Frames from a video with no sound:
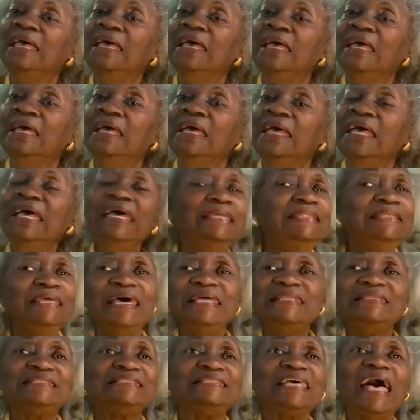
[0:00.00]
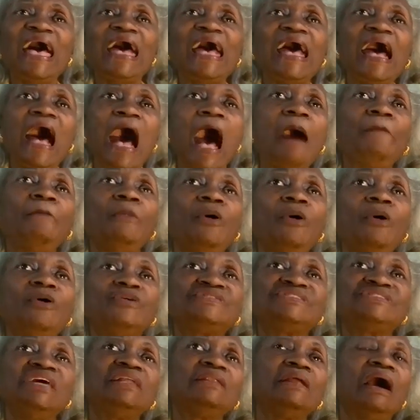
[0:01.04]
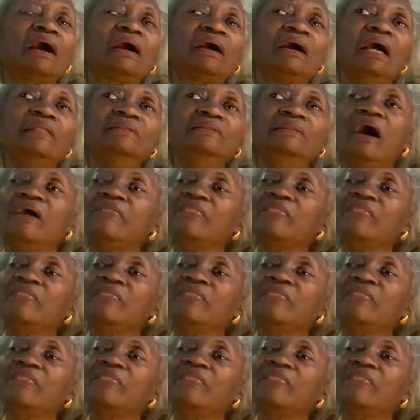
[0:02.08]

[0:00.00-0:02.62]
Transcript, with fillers: Yeah, yeah. He didn't say, I'm going to send a,